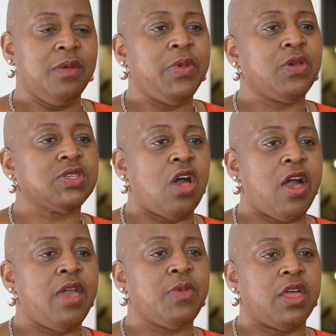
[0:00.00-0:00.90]
Because
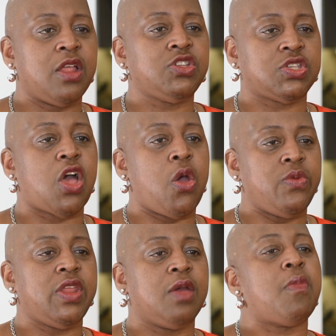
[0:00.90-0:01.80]
I'm kind of just
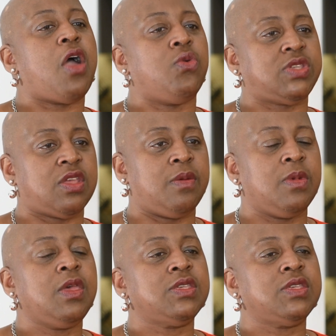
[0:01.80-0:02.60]
owning my awesome.